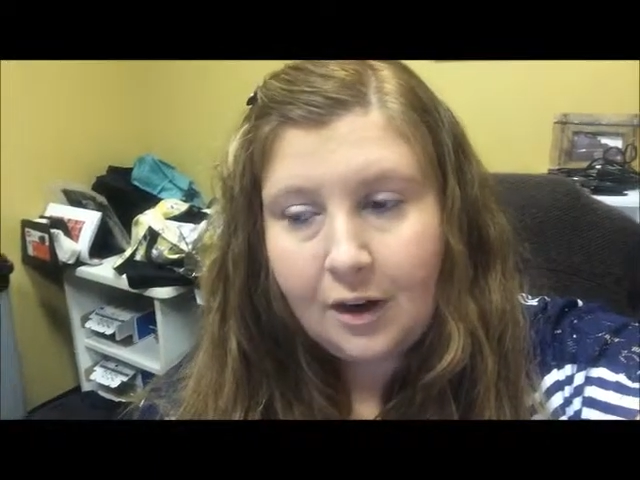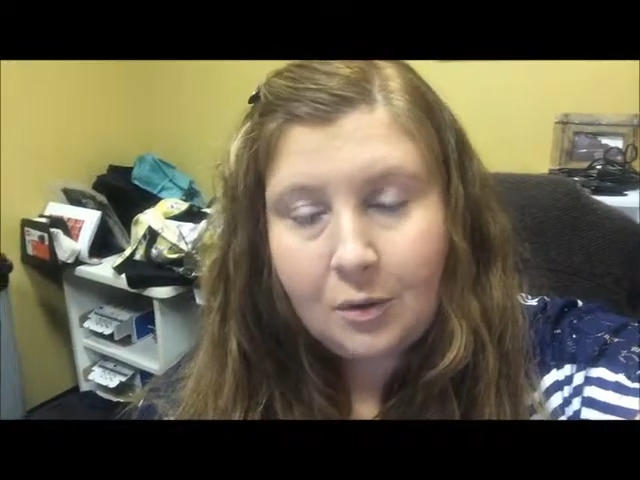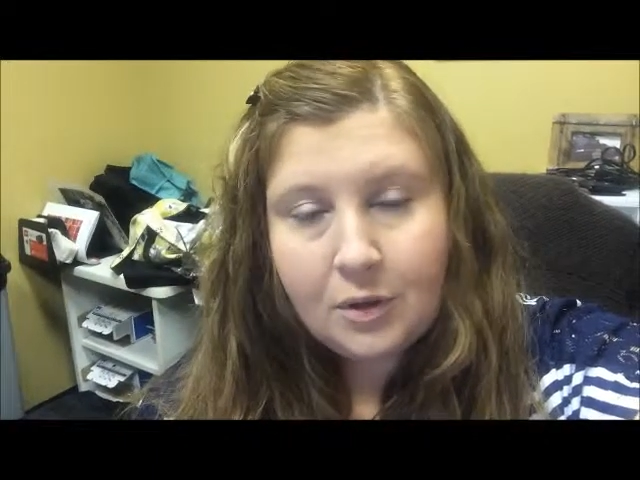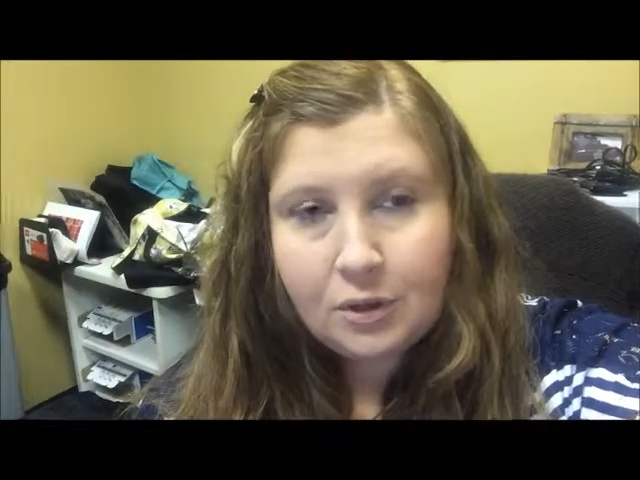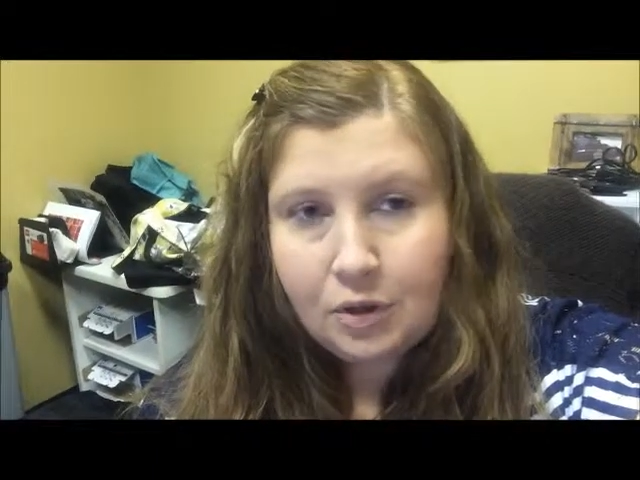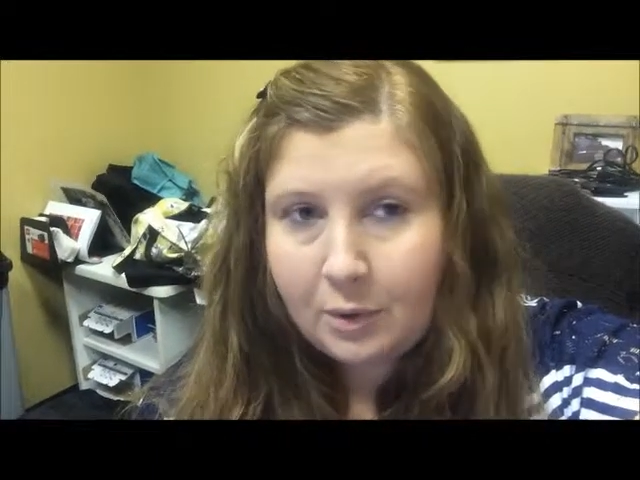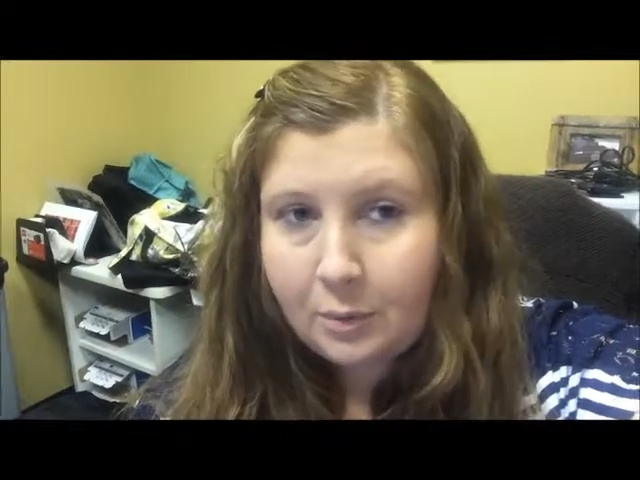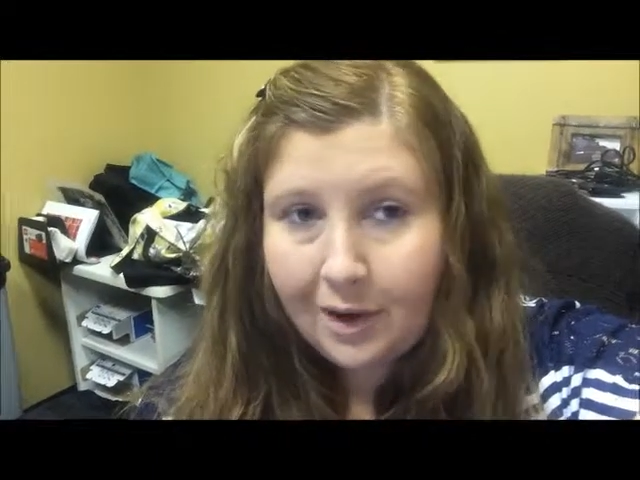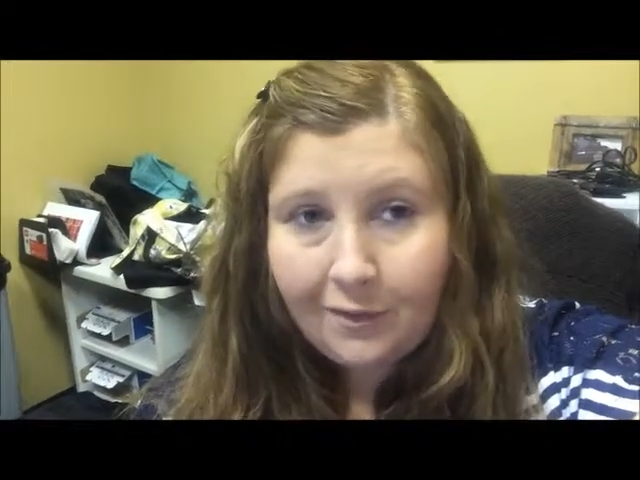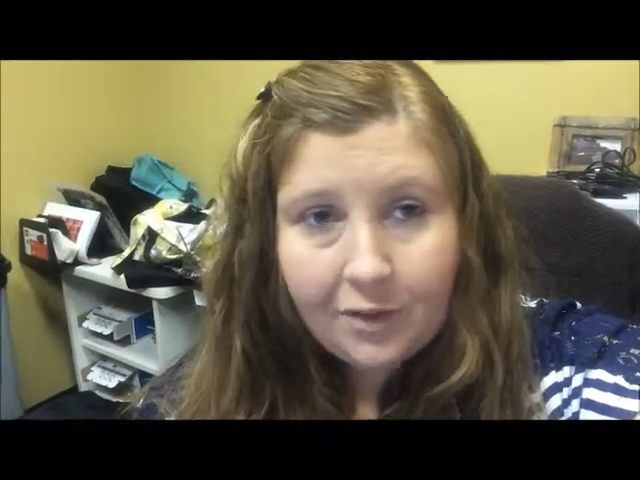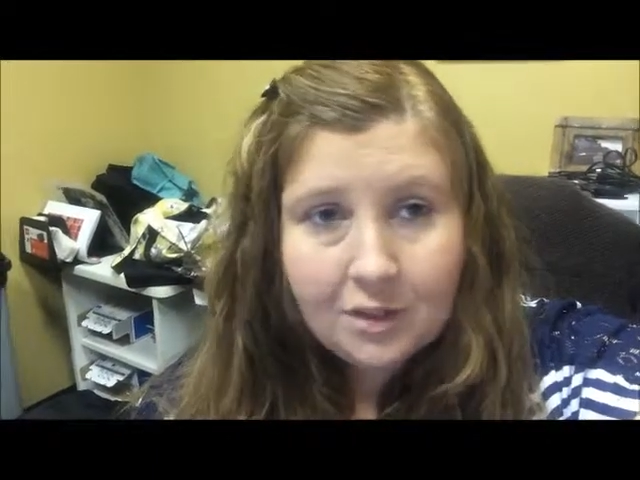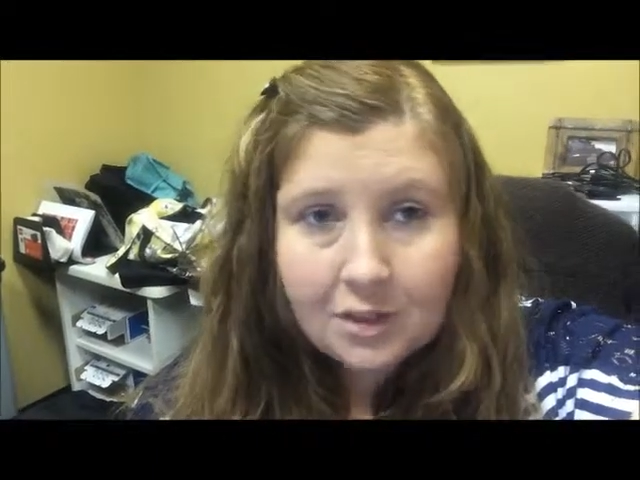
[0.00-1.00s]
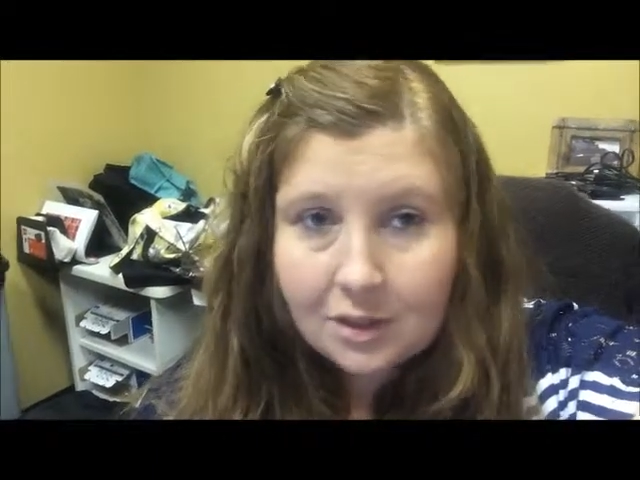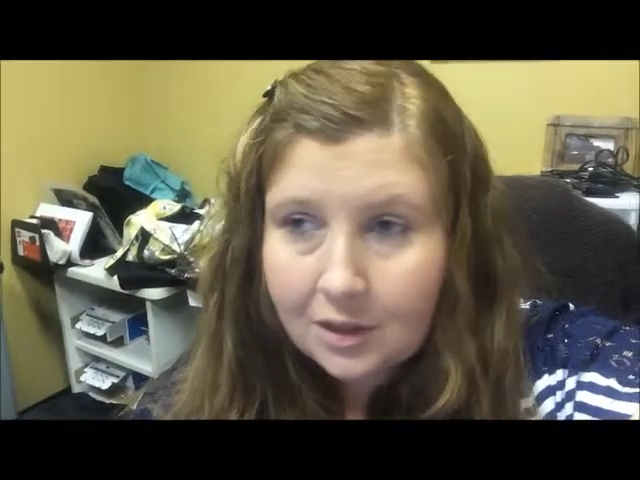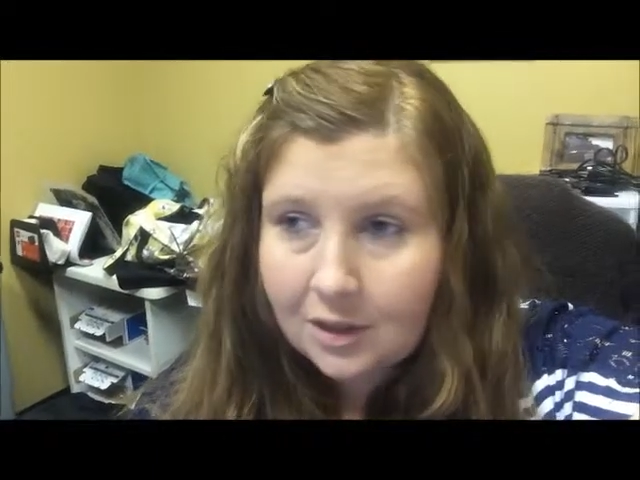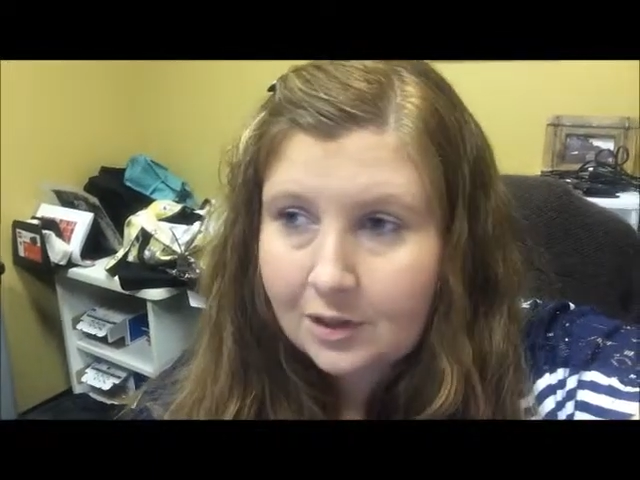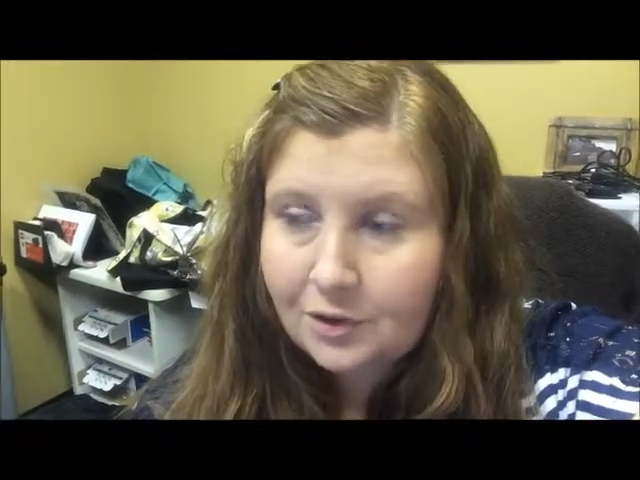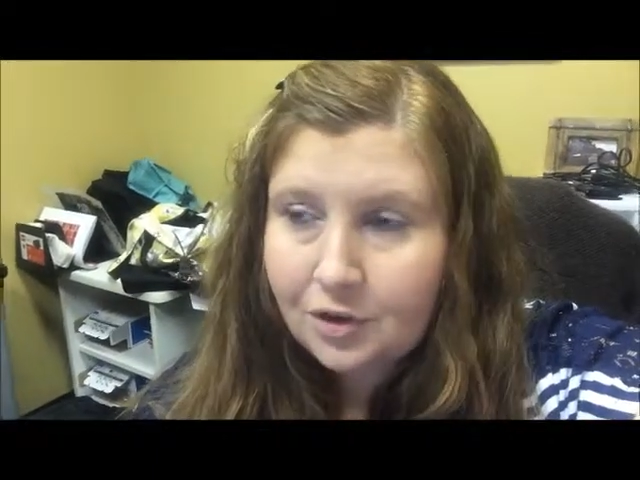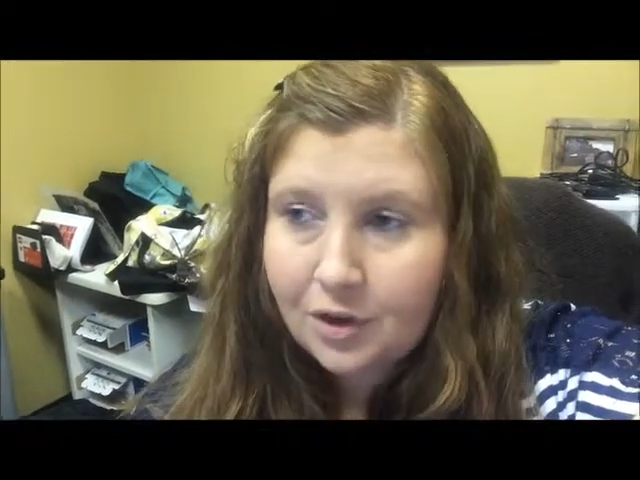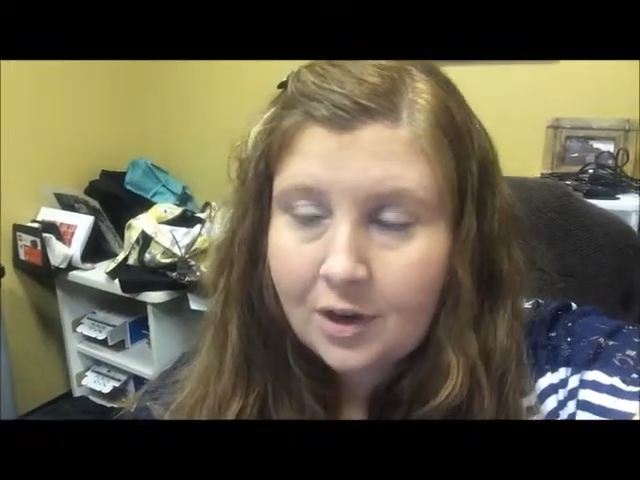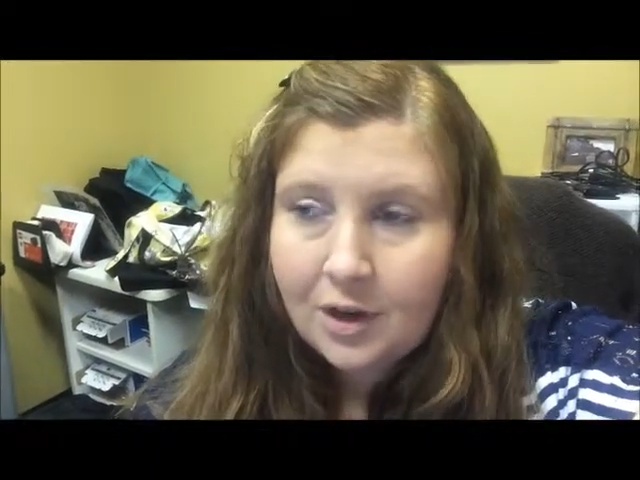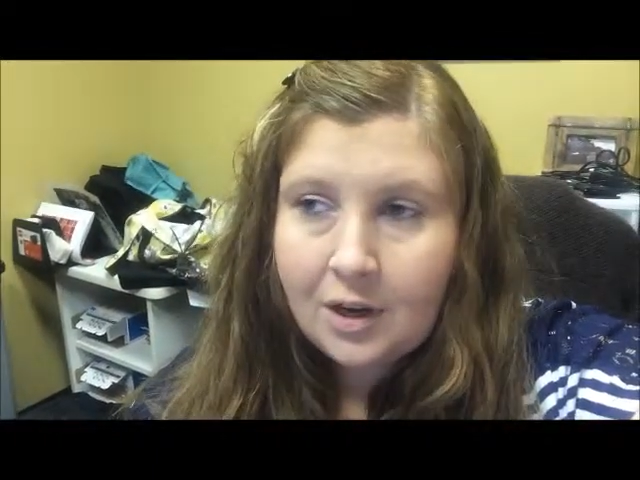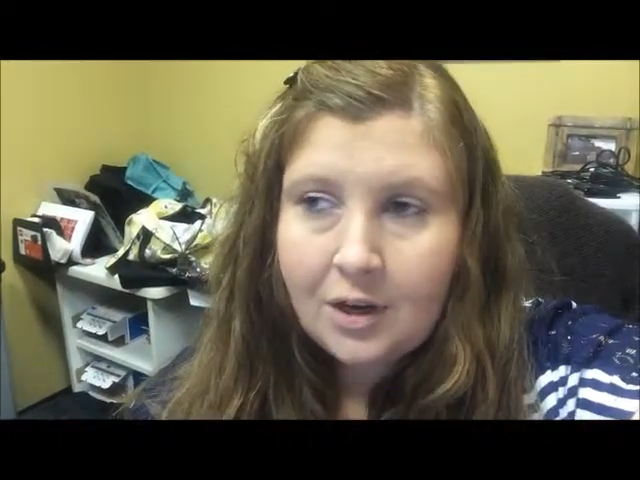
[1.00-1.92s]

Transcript: I always track breakfast and lunch,